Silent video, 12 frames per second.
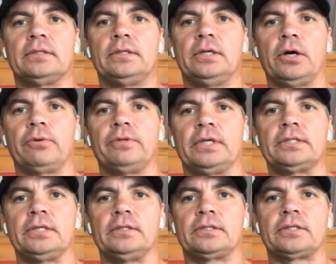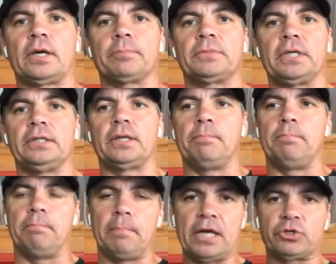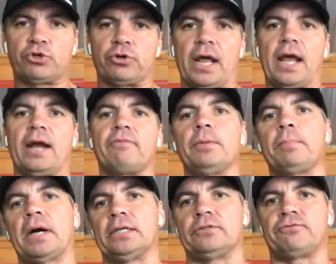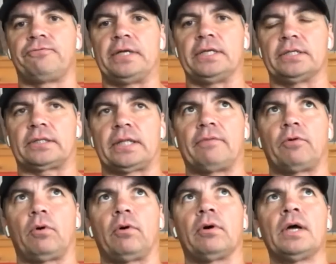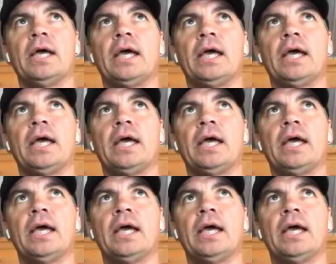You know, this is something to measure everybody's fitness level